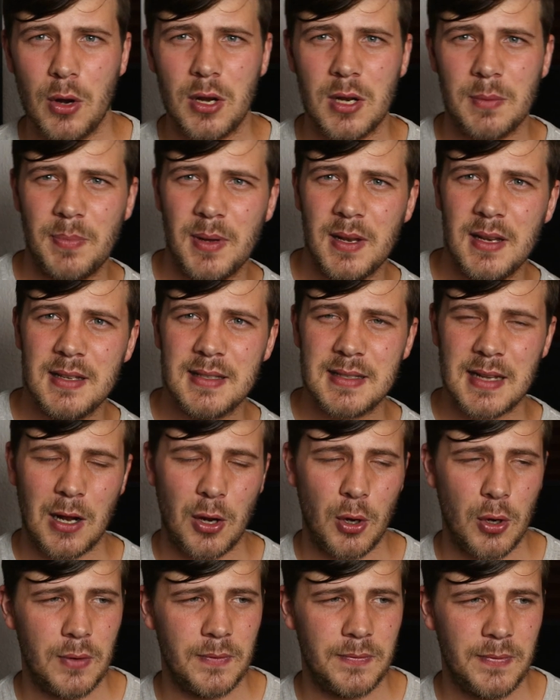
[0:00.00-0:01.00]
own opinions and
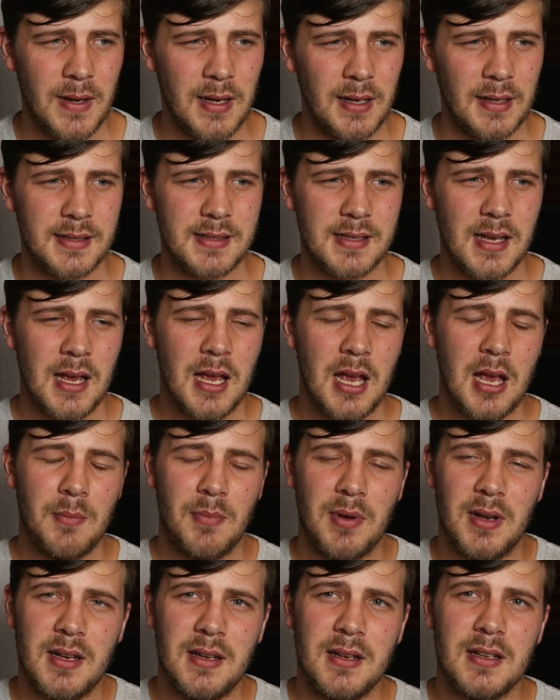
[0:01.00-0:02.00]
our own feelings,
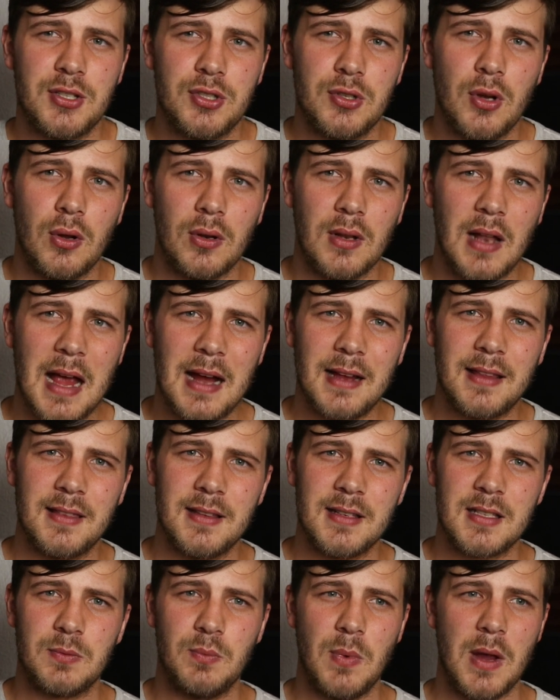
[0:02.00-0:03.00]
but in a show like
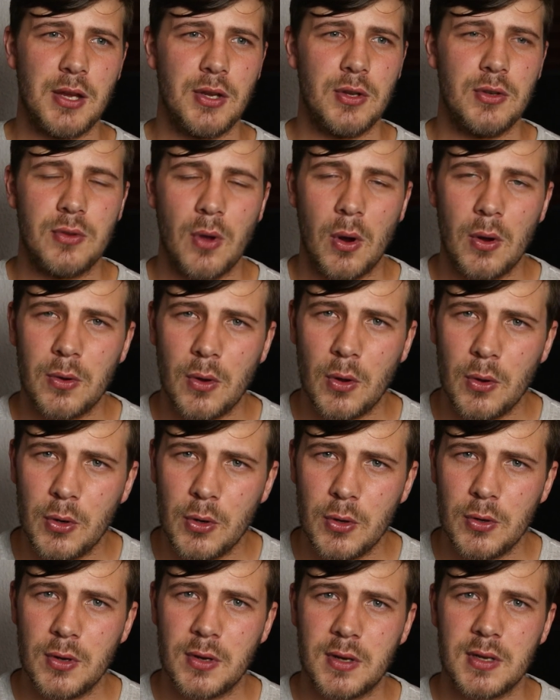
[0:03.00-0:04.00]
this where you don't know
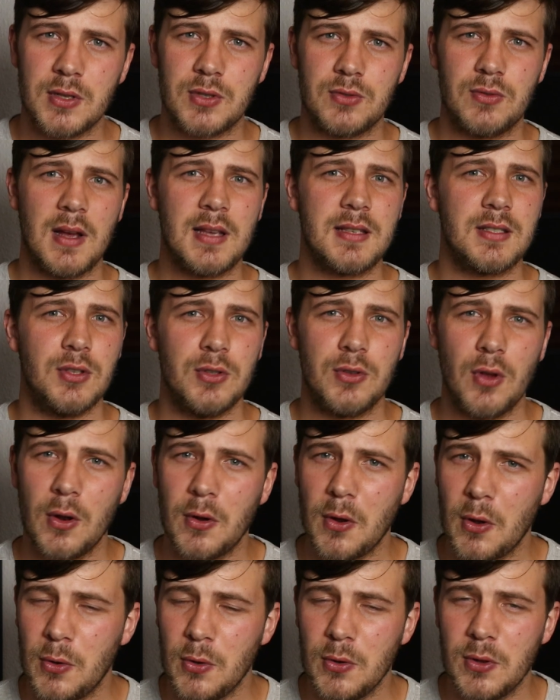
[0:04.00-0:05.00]
who you can trust, you don't
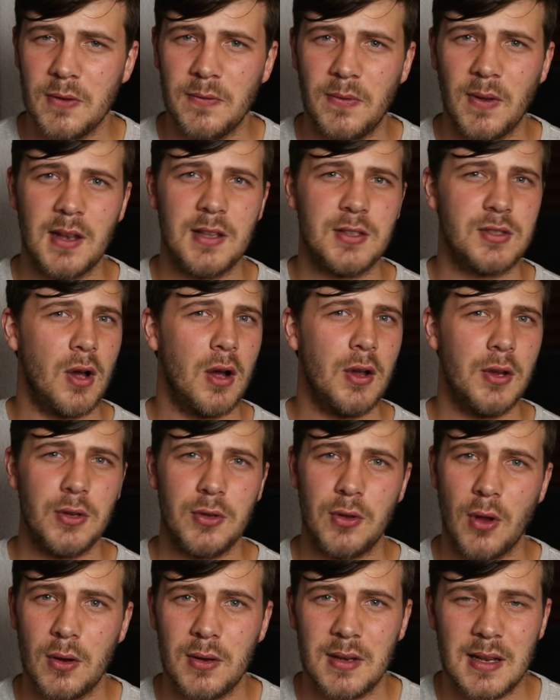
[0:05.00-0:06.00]
know who the villains are, you
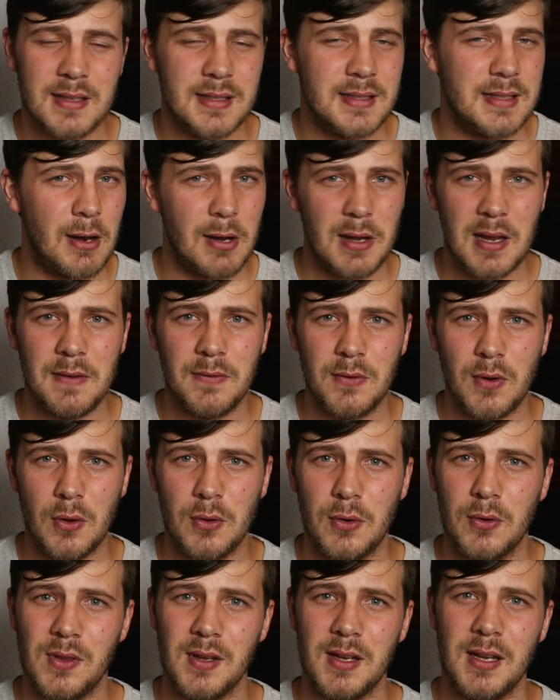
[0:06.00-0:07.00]
don't necessarily even know
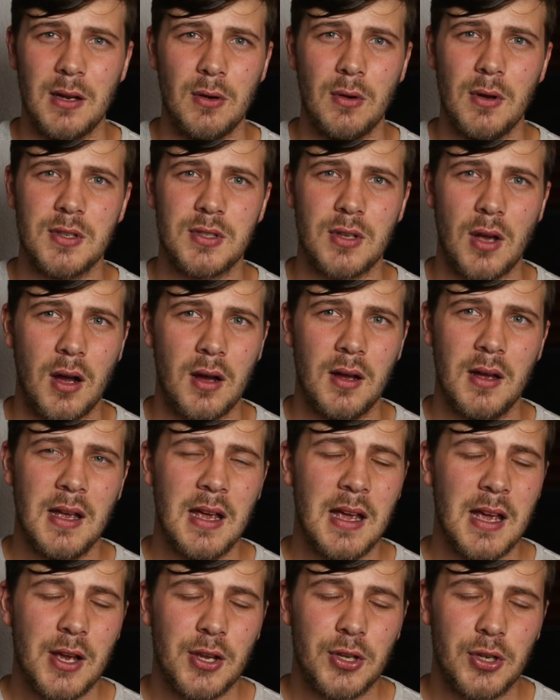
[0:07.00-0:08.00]
who the heroes are,
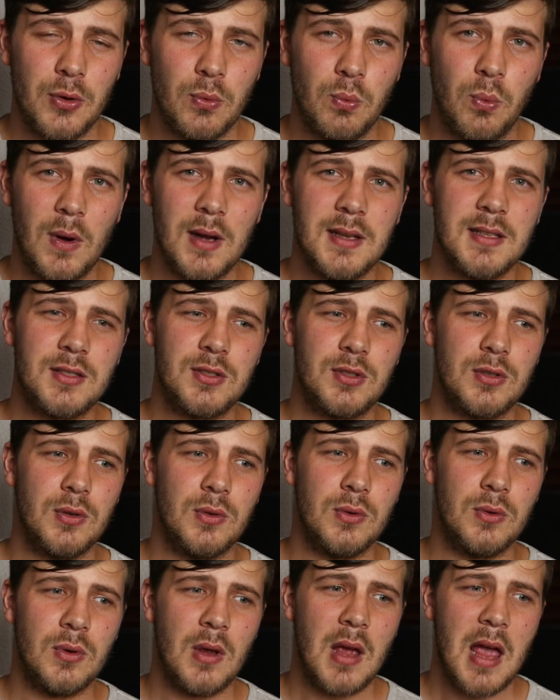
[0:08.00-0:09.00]
you want
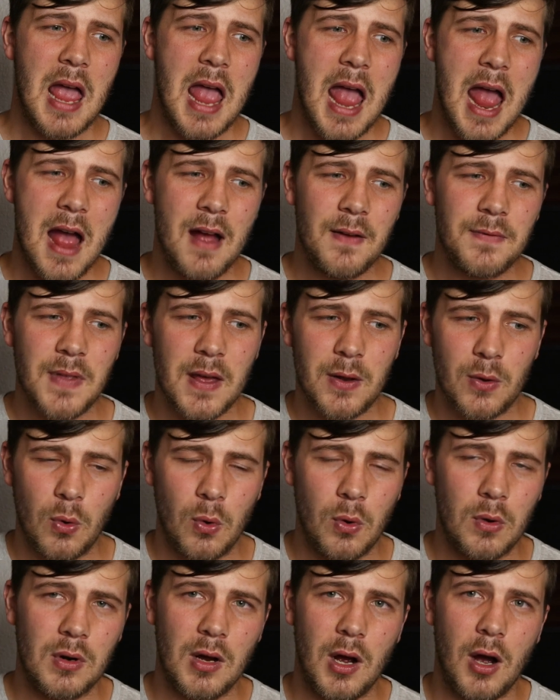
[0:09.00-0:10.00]
to have that
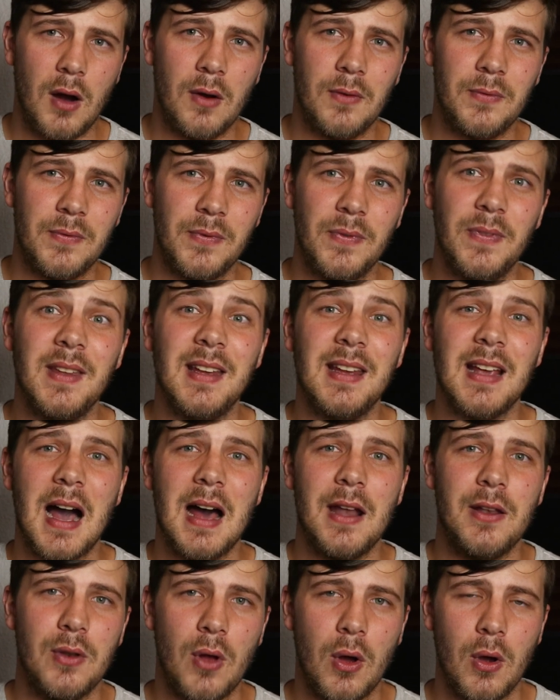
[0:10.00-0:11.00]
aura of the
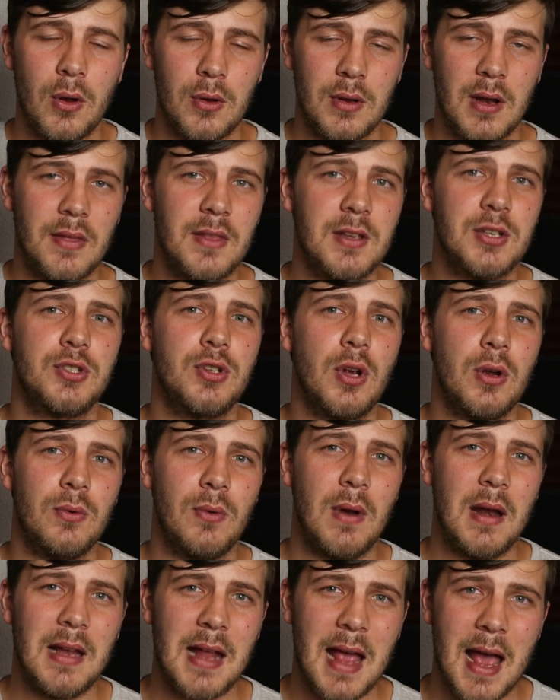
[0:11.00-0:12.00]
unknown, and the show
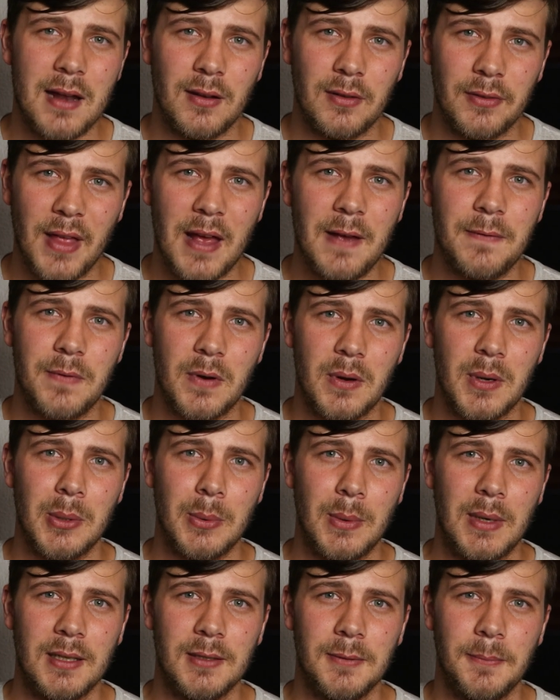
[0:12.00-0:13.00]
really handled that very
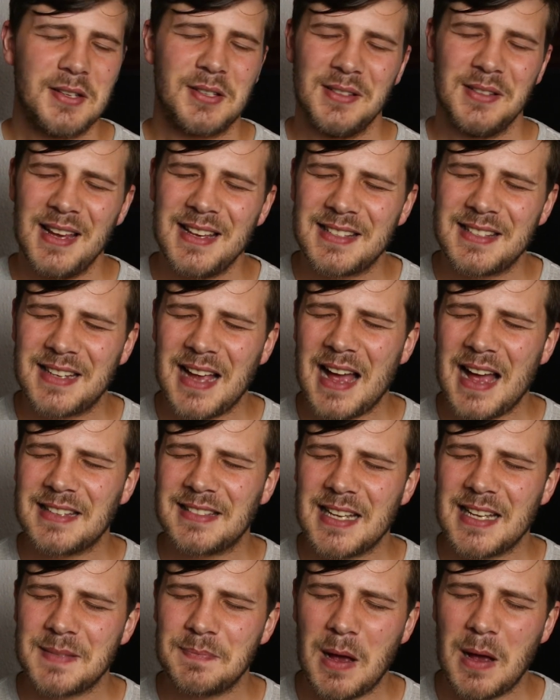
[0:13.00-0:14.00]
well. So yes, guys,
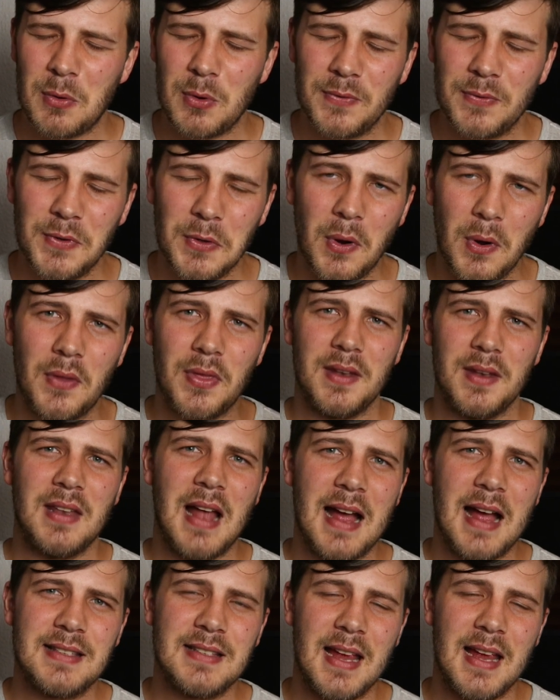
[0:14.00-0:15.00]
that's my review on The
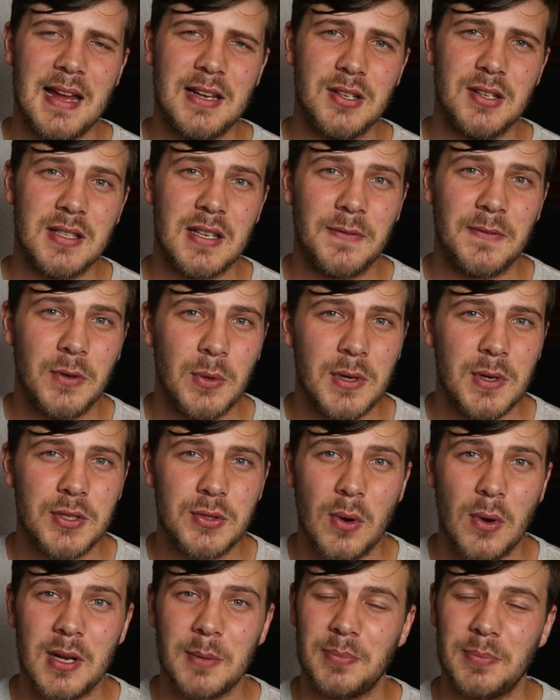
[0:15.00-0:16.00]
Night Agents. If you
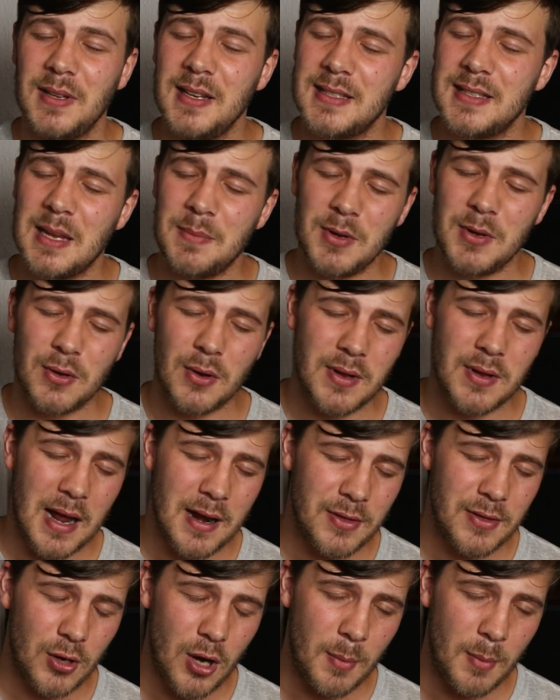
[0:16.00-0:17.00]
enjoyed it, please let me know
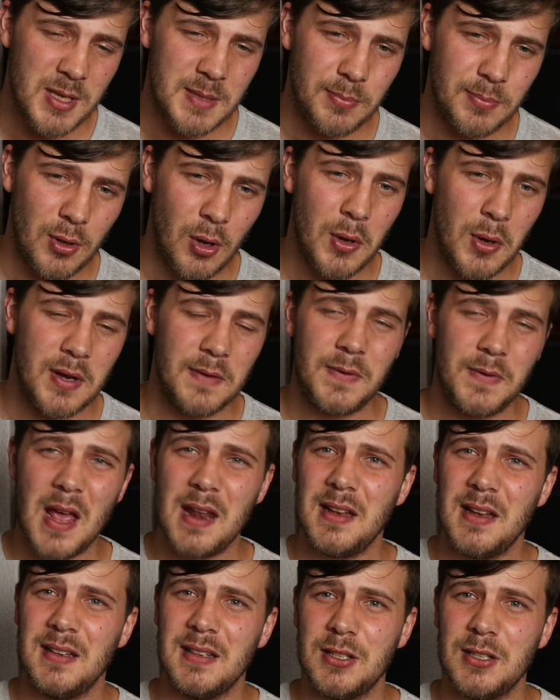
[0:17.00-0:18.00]
down in the comments below, and if you
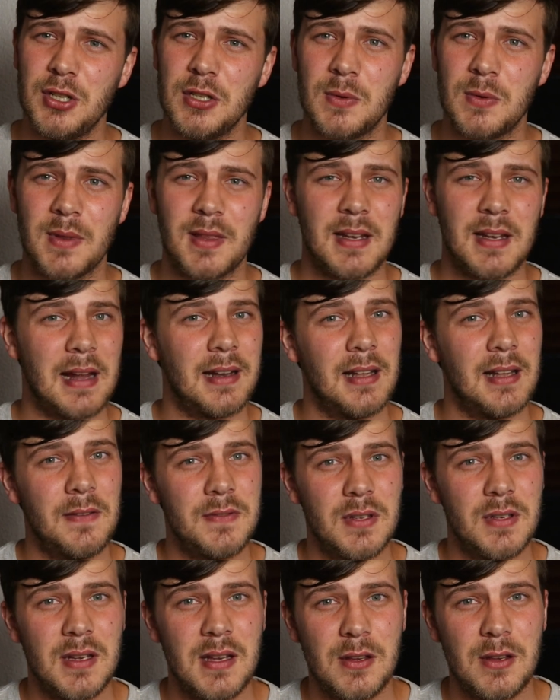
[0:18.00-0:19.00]
had any issues with it, I'd love
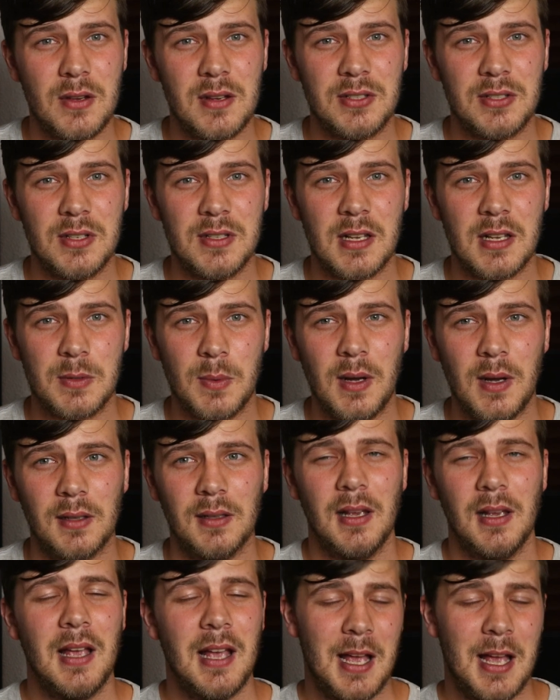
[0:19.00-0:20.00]
to hear your issues as
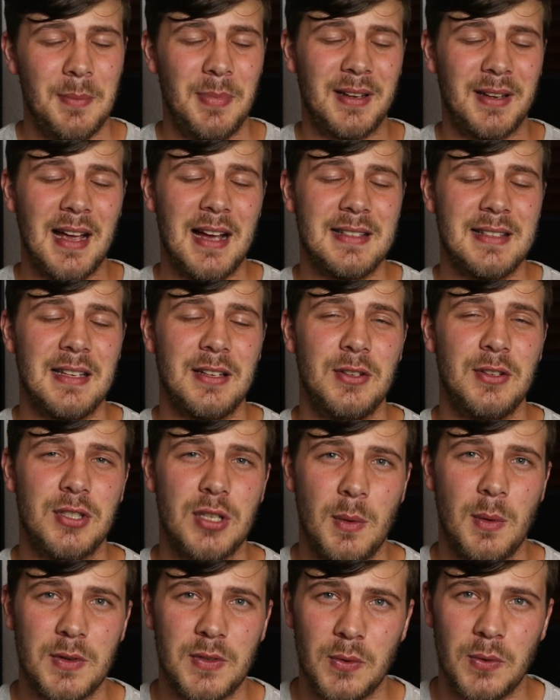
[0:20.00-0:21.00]
well. But guys, thank you
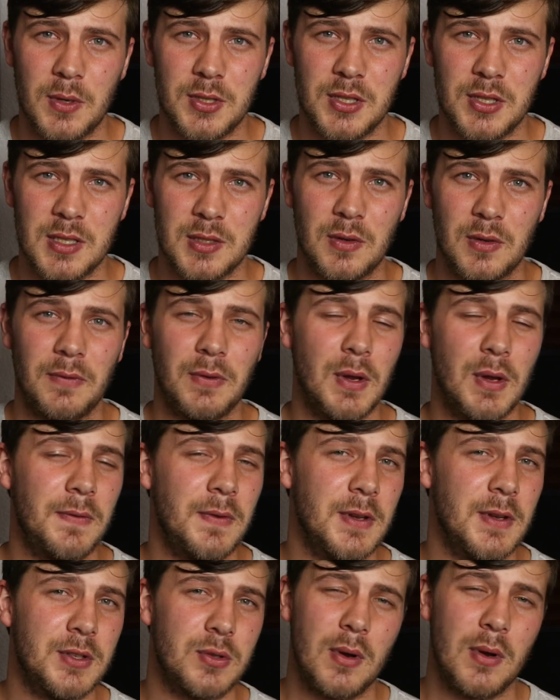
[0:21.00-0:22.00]
so much for watching this review. If
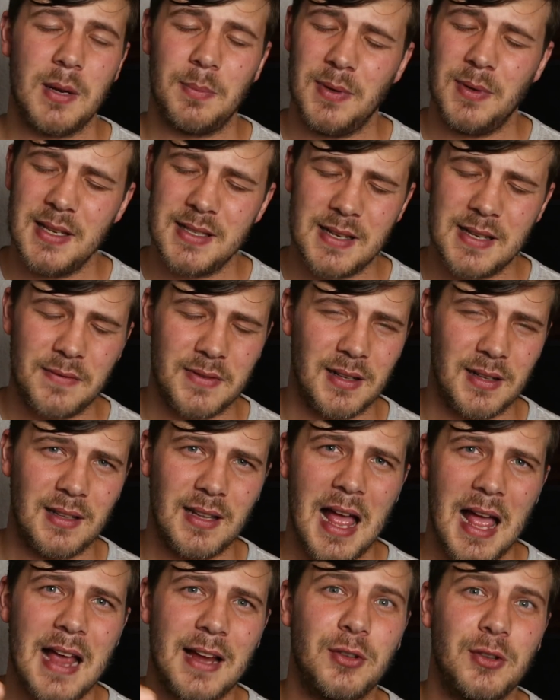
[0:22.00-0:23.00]
you enjoyed it, please give it a
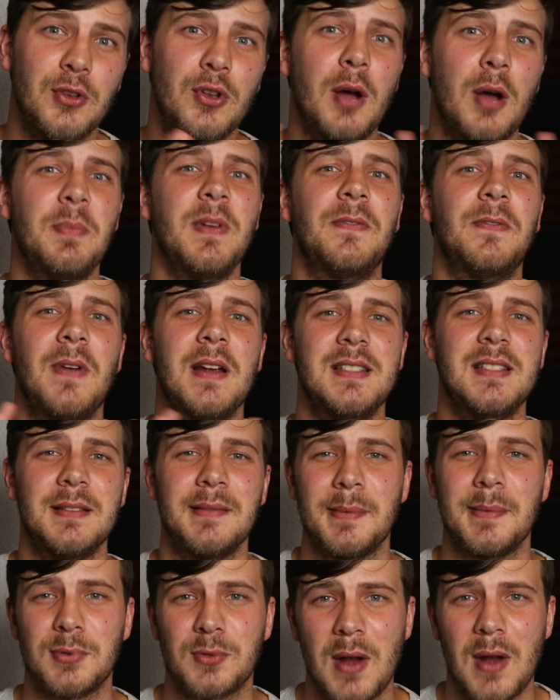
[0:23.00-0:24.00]
like. Do not be afraid to
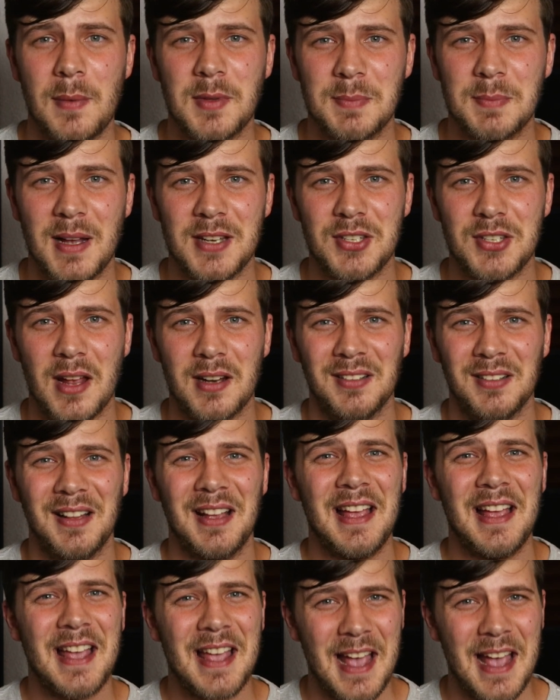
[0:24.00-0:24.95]
subscribe to my channel,